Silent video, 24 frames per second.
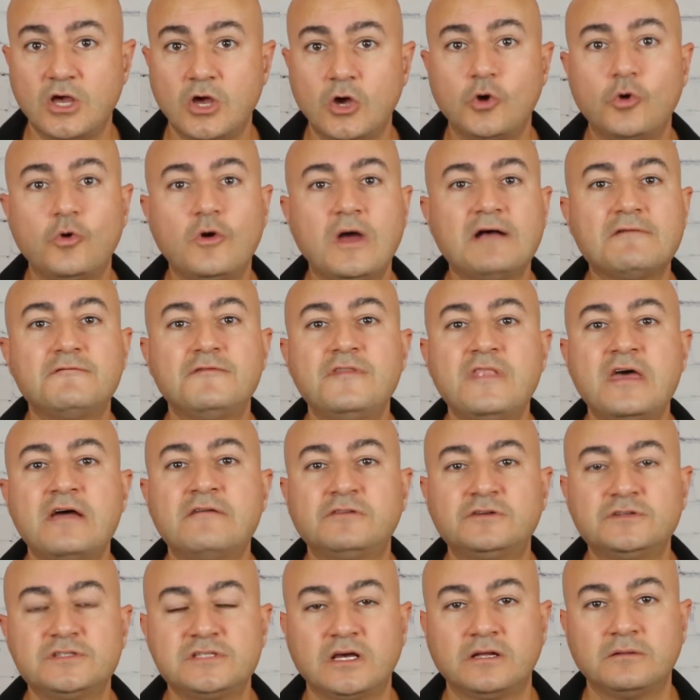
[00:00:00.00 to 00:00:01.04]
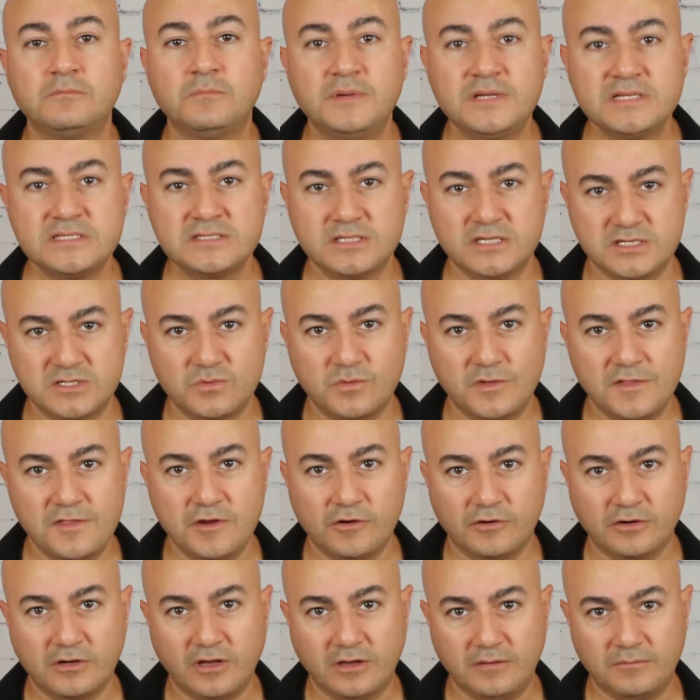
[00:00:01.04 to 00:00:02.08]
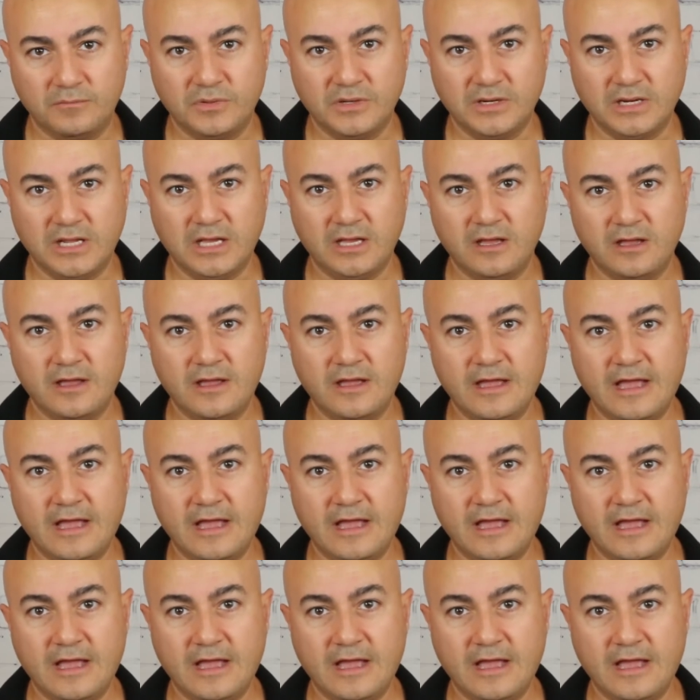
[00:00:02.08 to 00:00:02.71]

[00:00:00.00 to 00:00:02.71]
who have never done business with your company,